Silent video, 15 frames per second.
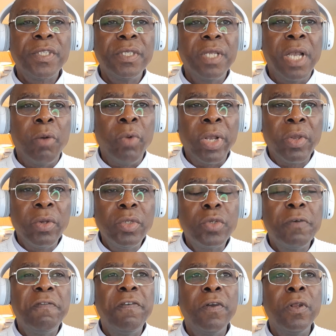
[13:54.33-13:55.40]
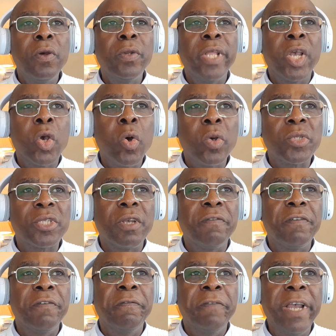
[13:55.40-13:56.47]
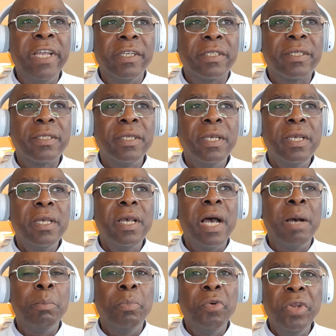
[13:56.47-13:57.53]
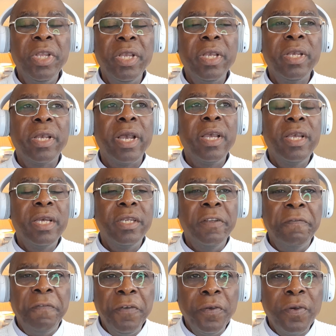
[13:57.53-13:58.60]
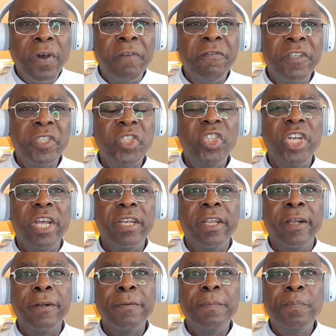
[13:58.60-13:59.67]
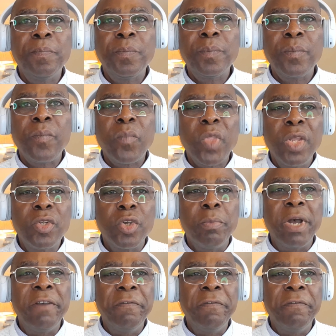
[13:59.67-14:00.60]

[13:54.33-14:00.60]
And we're going to follow the course of events and bring the view of this channel to my